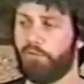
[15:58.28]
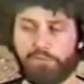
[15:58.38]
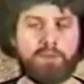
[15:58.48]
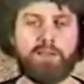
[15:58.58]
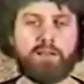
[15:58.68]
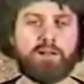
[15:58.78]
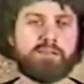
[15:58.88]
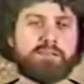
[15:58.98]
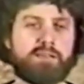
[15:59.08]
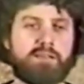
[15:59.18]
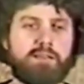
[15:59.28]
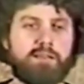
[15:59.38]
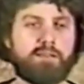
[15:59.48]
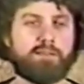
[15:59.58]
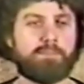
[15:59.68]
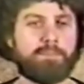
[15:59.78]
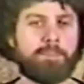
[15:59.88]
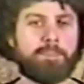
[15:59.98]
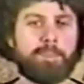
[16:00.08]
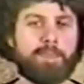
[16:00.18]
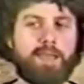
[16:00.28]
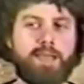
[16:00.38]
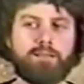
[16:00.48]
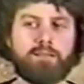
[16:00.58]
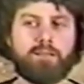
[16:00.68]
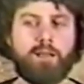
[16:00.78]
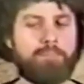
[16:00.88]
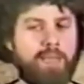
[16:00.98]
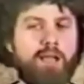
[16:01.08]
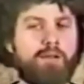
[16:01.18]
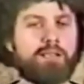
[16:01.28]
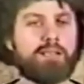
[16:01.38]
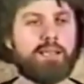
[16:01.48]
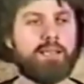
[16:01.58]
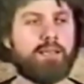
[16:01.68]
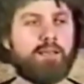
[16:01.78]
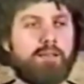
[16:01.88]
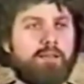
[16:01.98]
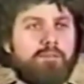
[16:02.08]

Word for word: for three years. And apparently,